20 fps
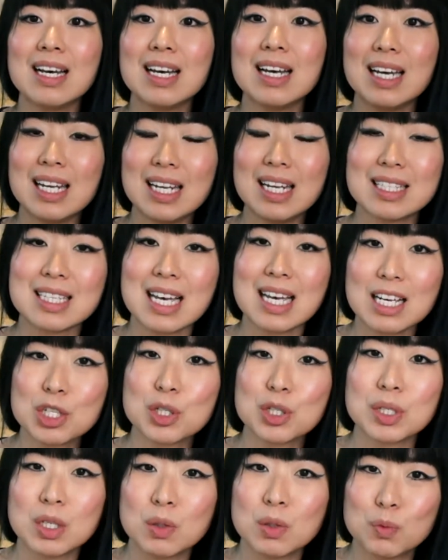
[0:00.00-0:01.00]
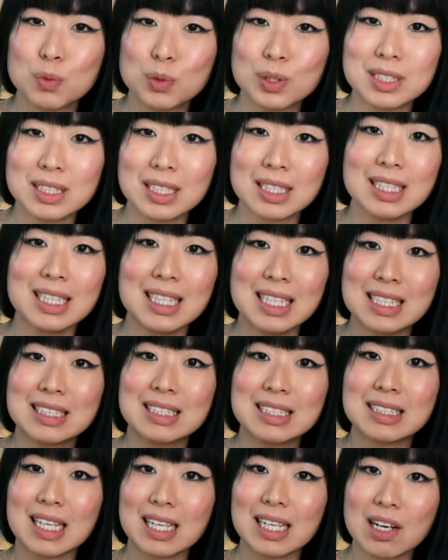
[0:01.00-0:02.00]
It is actually rooted in
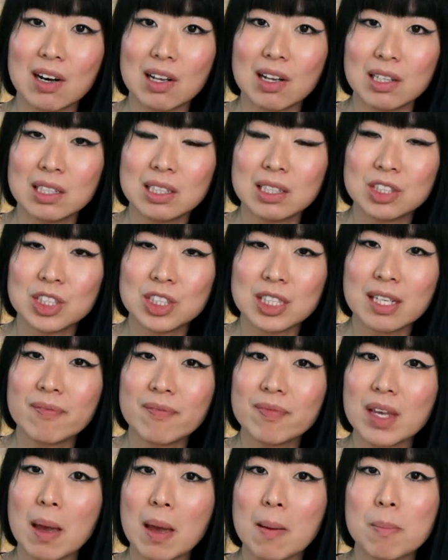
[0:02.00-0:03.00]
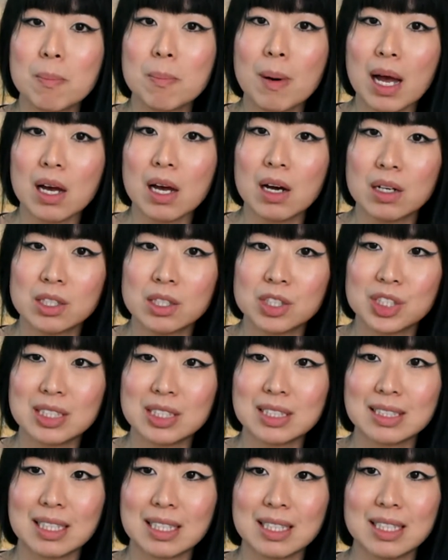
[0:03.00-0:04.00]
psychology and biology
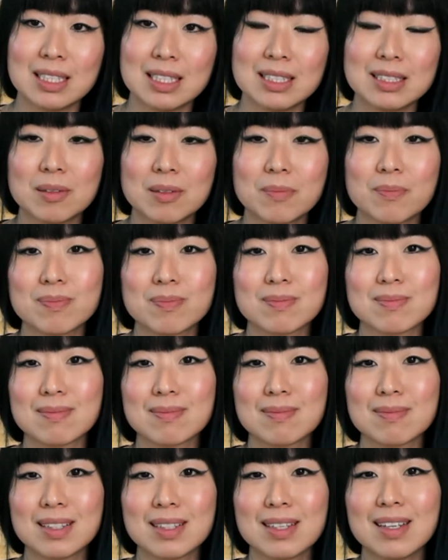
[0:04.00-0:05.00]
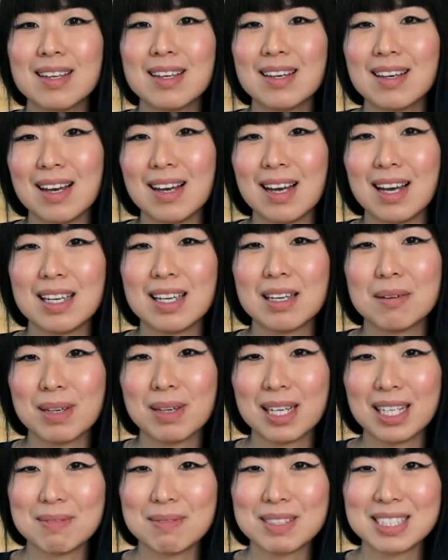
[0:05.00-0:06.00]
studies. Hi, my
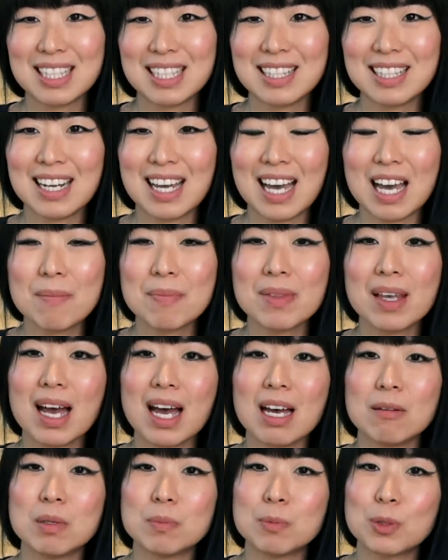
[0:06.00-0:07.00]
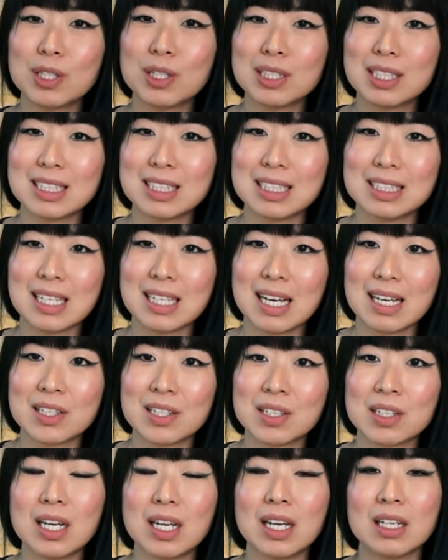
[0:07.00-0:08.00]
name is Sandy Lam. I'm a product
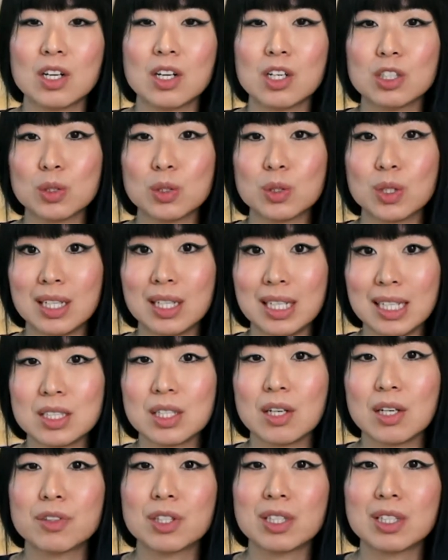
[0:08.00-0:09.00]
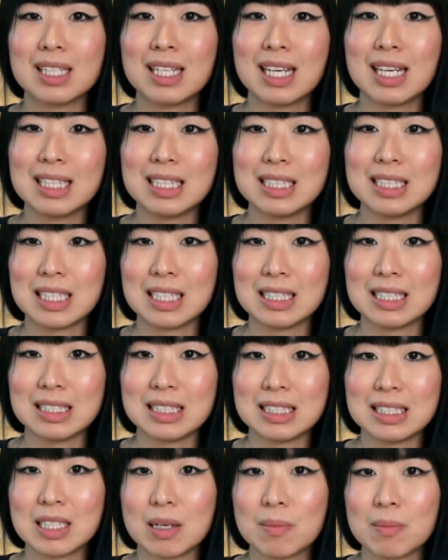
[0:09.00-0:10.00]
designer and also the lead of the Delight Design
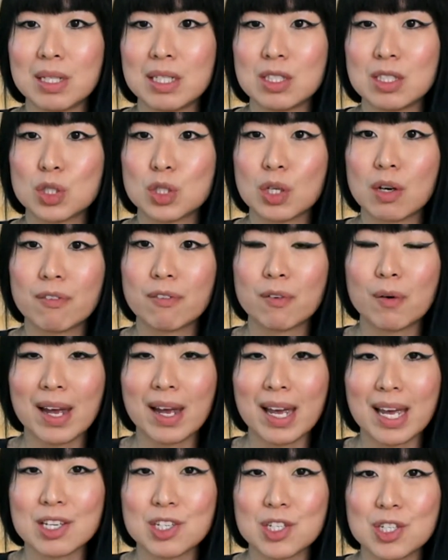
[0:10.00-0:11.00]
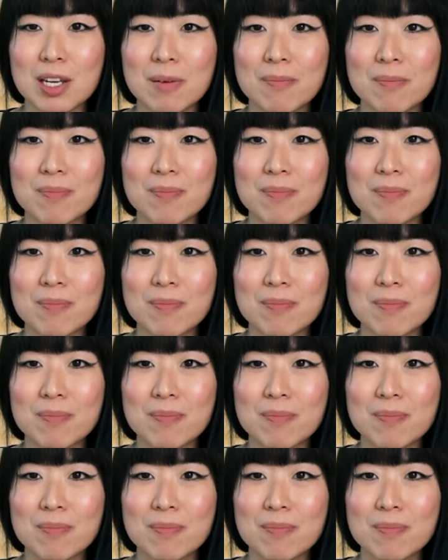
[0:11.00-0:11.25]
System in software at AG.